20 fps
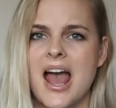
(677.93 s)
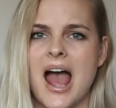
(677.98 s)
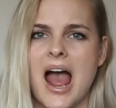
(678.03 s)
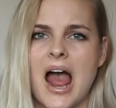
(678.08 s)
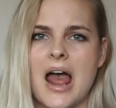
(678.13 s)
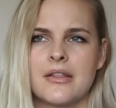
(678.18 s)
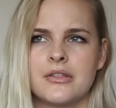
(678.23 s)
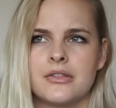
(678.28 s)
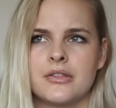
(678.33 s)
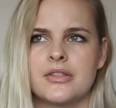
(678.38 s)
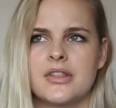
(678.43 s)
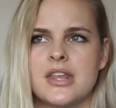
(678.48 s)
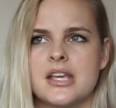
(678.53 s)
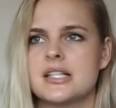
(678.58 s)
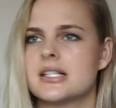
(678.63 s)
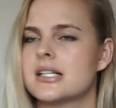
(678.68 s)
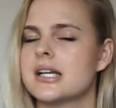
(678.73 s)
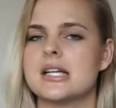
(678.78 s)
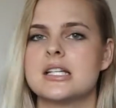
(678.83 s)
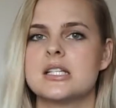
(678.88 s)
And
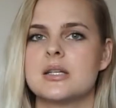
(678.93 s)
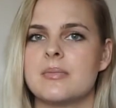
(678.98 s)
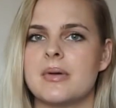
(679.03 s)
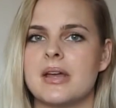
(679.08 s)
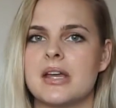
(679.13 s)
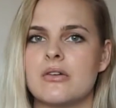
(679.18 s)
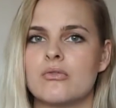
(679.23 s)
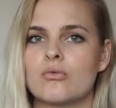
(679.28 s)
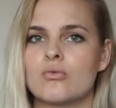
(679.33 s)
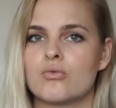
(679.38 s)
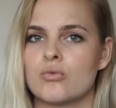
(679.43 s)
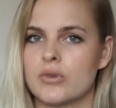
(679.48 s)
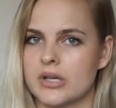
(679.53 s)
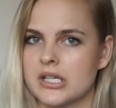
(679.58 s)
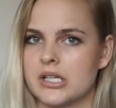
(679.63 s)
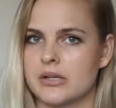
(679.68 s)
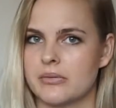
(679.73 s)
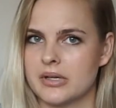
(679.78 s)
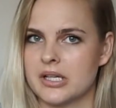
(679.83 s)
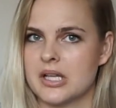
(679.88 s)
these need to be
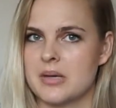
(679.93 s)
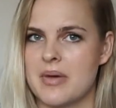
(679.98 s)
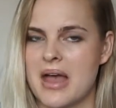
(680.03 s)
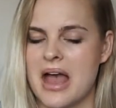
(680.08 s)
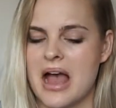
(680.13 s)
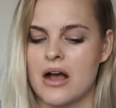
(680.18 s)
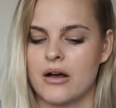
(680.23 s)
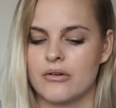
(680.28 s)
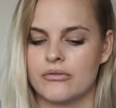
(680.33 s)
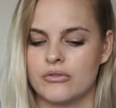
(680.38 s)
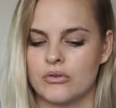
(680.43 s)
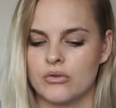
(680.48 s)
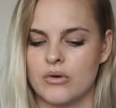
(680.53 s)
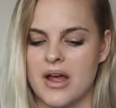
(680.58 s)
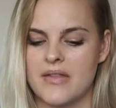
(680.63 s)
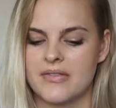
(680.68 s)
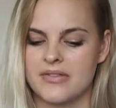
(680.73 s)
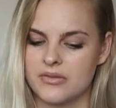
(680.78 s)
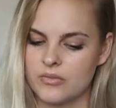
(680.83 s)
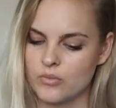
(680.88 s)
really powerful.
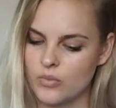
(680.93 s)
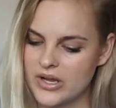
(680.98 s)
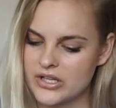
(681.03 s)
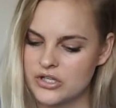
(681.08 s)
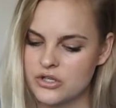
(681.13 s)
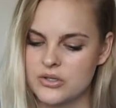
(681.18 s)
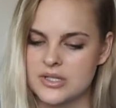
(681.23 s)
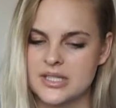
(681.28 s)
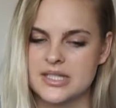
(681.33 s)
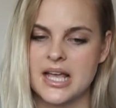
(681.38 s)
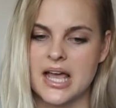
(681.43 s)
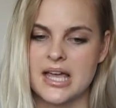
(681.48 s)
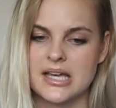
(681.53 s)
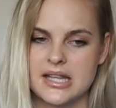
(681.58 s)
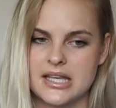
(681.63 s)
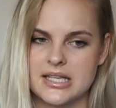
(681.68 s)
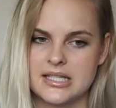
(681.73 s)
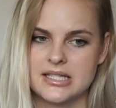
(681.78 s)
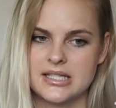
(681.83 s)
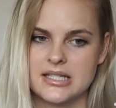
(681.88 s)
And when you say
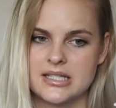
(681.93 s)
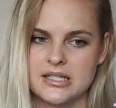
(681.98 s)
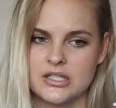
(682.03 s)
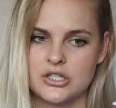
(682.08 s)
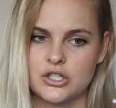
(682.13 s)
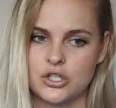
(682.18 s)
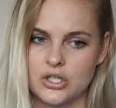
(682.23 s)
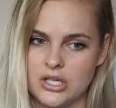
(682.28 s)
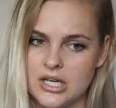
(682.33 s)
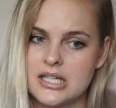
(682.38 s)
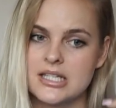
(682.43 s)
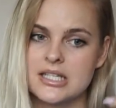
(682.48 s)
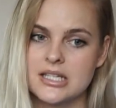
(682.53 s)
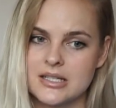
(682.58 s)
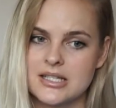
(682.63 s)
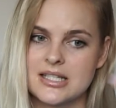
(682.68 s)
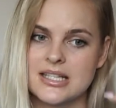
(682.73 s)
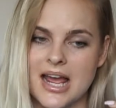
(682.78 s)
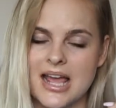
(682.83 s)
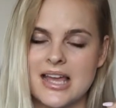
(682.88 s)
this, you need to
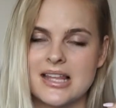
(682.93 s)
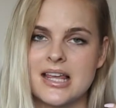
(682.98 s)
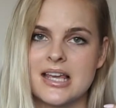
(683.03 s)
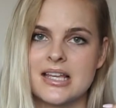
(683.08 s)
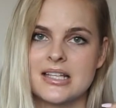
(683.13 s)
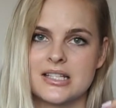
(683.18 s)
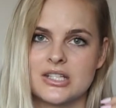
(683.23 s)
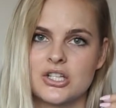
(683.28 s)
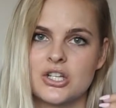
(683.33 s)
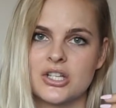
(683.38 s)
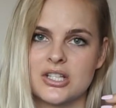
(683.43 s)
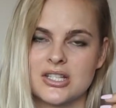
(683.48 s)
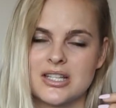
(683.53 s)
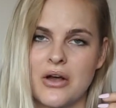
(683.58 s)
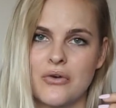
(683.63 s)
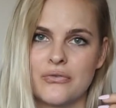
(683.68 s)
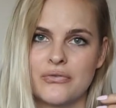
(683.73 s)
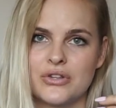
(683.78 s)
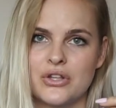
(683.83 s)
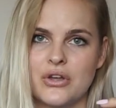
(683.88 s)
say these to
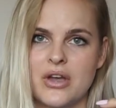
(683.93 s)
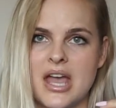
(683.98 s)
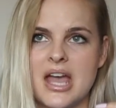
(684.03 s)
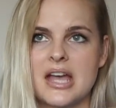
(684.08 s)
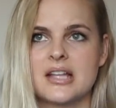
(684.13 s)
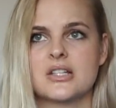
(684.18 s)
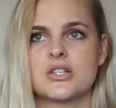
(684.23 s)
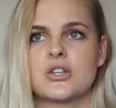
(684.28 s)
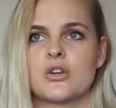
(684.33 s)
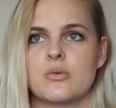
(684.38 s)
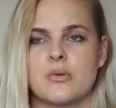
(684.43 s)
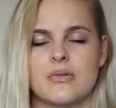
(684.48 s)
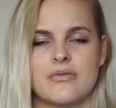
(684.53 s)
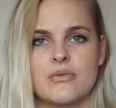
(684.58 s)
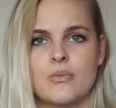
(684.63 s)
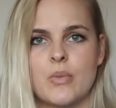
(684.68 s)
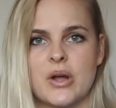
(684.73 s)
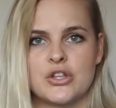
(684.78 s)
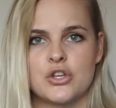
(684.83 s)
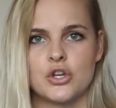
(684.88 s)
yourself in your head. So
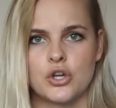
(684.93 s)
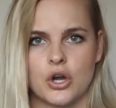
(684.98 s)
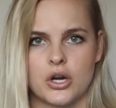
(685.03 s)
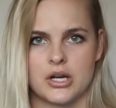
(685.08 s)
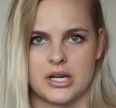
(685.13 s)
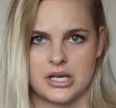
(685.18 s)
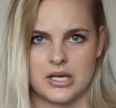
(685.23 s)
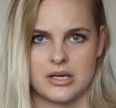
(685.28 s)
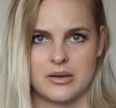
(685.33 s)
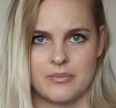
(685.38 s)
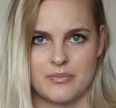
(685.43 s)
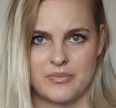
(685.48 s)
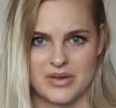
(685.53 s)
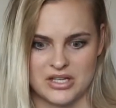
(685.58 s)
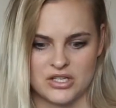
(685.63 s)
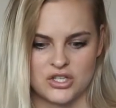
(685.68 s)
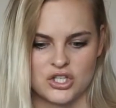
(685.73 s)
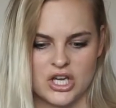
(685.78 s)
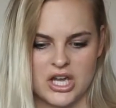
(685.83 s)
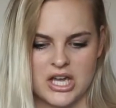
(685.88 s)
when you go to
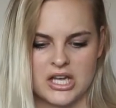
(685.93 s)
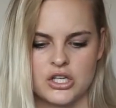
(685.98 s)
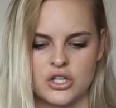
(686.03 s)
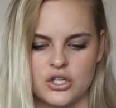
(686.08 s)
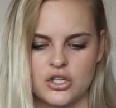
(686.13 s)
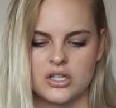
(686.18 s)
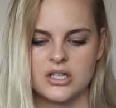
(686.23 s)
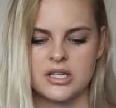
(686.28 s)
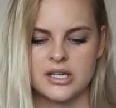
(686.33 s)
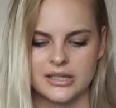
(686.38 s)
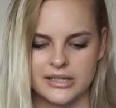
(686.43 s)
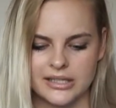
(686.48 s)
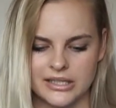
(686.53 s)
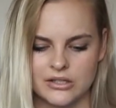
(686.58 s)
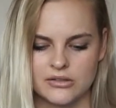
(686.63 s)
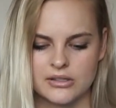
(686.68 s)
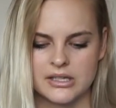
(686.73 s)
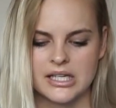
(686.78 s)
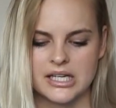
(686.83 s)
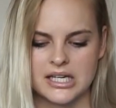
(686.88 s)
binge eat, you
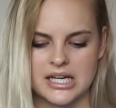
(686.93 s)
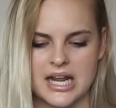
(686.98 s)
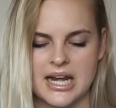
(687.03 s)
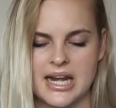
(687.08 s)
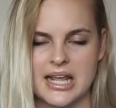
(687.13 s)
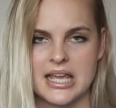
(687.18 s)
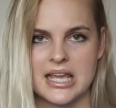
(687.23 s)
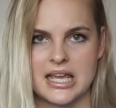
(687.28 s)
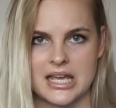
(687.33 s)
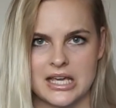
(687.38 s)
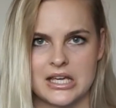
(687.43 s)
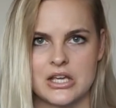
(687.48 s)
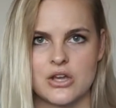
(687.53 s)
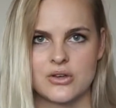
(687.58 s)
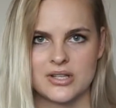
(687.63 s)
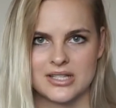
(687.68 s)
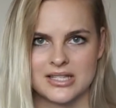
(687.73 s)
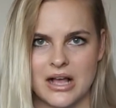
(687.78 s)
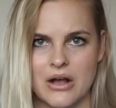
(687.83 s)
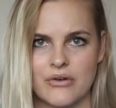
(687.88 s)
literally need to hear
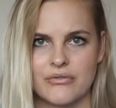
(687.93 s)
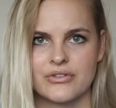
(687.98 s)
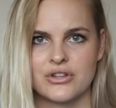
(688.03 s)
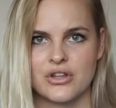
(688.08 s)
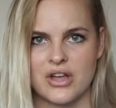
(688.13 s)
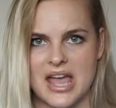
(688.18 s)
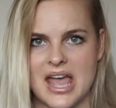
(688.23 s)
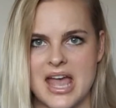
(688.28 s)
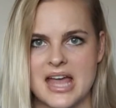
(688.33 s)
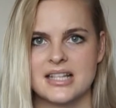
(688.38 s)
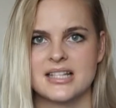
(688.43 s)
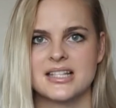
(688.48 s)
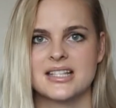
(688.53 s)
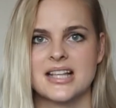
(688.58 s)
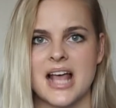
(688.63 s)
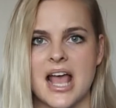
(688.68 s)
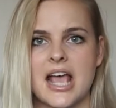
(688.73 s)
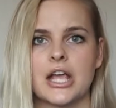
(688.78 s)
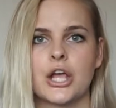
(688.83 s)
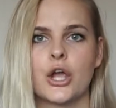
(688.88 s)
yourself in your head
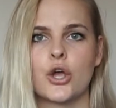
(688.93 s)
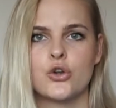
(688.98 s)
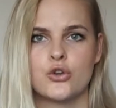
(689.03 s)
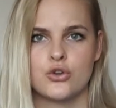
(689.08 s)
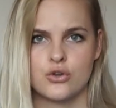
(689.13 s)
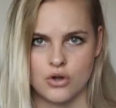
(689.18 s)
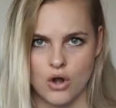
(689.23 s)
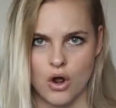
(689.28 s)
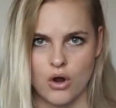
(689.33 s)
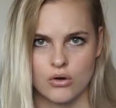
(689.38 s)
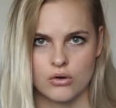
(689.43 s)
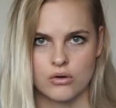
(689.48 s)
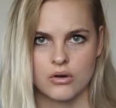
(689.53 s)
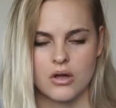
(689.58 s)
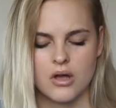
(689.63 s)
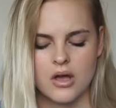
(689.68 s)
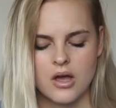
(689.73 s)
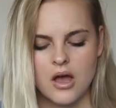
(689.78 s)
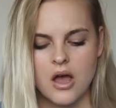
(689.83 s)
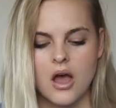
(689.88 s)
saying, no,
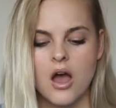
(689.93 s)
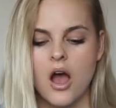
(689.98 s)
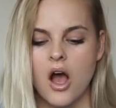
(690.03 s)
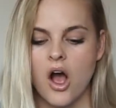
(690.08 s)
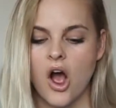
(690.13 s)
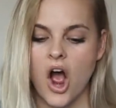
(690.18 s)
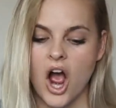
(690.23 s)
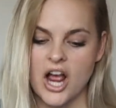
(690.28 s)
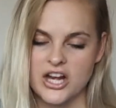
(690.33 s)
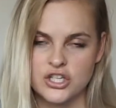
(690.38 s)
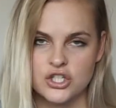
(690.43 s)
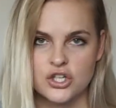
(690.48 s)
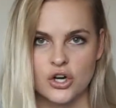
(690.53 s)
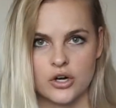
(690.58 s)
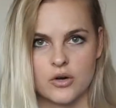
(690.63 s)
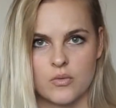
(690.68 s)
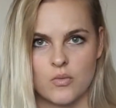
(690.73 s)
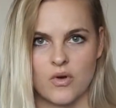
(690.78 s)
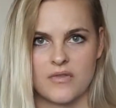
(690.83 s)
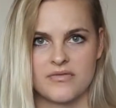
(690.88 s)
I
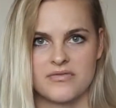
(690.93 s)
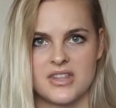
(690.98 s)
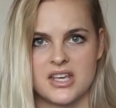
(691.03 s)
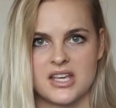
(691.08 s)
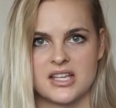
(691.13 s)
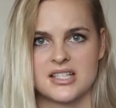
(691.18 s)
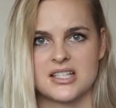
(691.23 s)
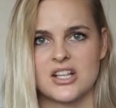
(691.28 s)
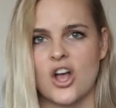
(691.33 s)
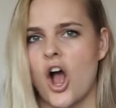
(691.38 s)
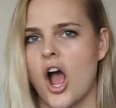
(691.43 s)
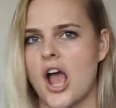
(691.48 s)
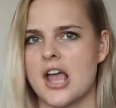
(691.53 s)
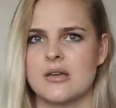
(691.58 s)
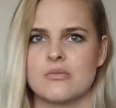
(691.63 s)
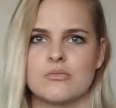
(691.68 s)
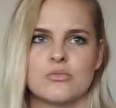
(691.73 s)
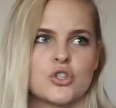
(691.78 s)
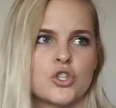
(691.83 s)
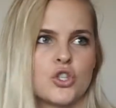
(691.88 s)
don't want this. I
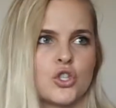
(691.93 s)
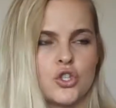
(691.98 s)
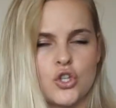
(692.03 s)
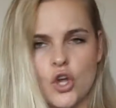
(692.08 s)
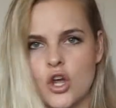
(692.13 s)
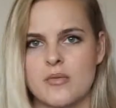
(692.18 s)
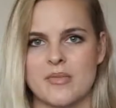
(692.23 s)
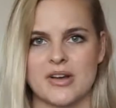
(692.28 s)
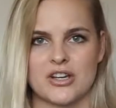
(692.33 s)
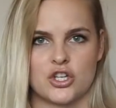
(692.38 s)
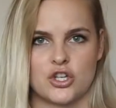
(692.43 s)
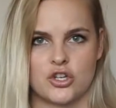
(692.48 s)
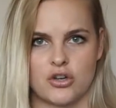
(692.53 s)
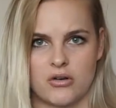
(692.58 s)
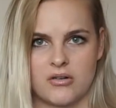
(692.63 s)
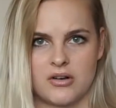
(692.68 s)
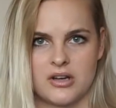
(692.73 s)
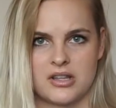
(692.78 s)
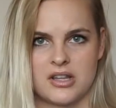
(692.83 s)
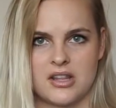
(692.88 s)
am so much
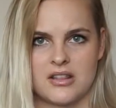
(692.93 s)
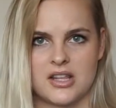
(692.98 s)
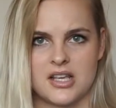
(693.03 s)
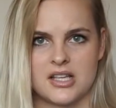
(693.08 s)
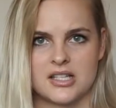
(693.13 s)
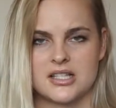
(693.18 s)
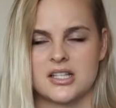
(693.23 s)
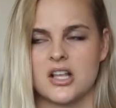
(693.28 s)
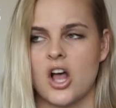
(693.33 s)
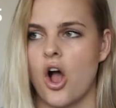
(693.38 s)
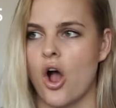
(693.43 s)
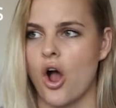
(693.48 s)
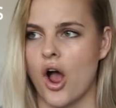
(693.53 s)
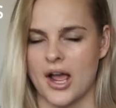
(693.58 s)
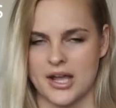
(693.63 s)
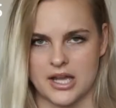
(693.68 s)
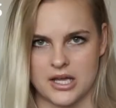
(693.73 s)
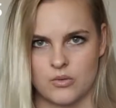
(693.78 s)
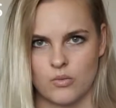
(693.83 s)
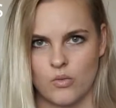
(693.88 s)
stronger than this. I
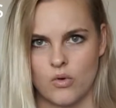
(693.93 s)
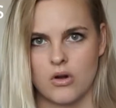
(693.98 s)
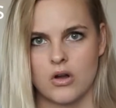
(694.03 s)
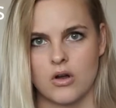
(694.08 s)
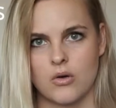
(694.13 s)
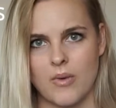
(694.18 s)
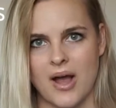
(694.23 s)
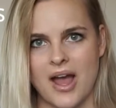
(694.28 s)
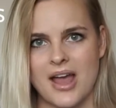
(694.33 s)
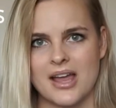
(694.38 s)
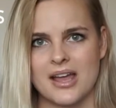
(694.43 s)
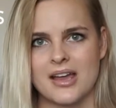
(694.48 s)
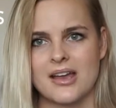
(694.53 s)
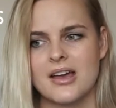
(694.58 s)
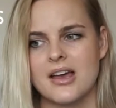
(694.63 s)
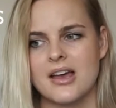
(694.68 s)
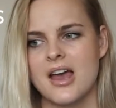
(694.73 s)
can walk away.